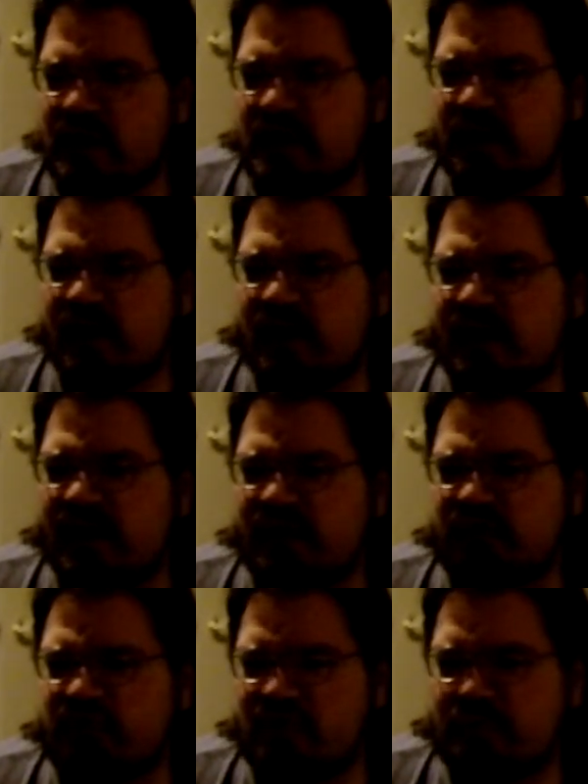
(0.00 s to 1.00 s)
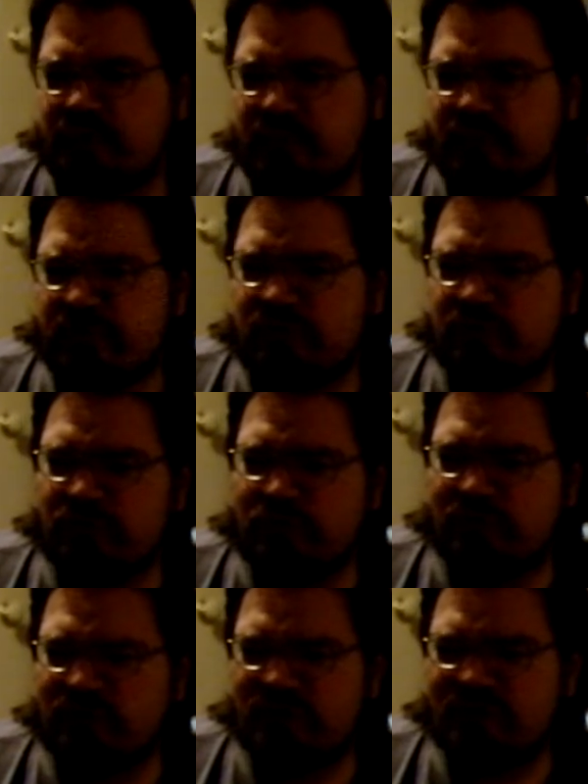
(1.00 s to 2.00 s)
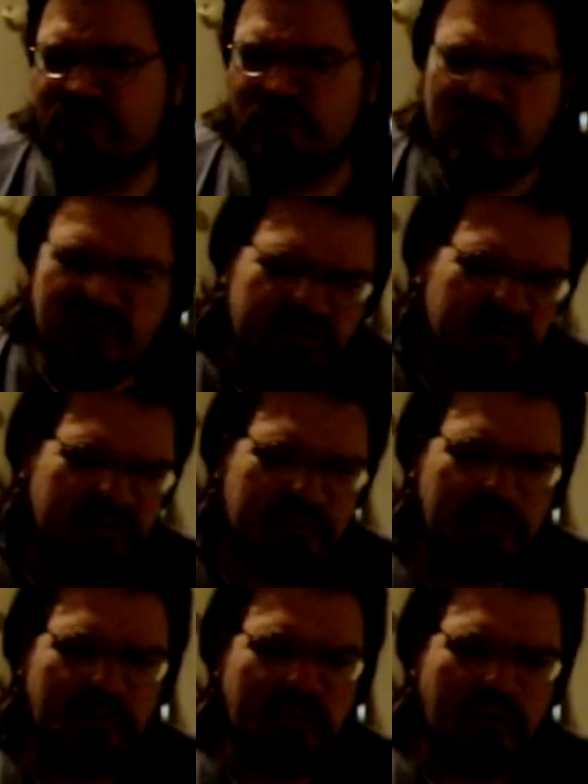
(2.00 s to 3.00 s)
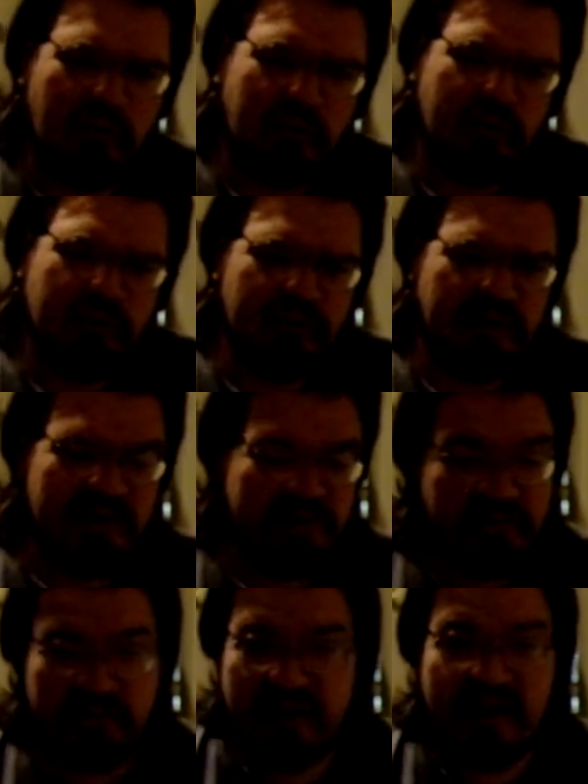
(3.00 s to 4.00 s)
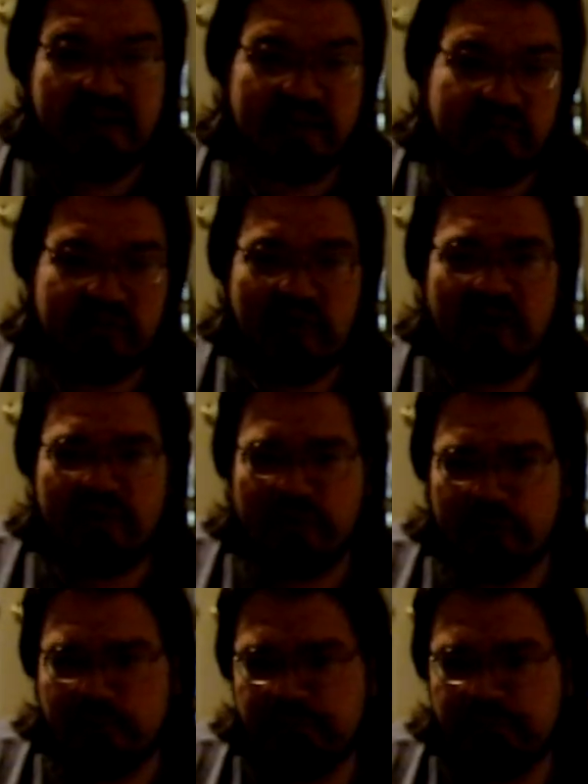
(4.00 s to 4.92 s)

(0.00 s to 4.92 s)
a ship with goods of questionable or even negative value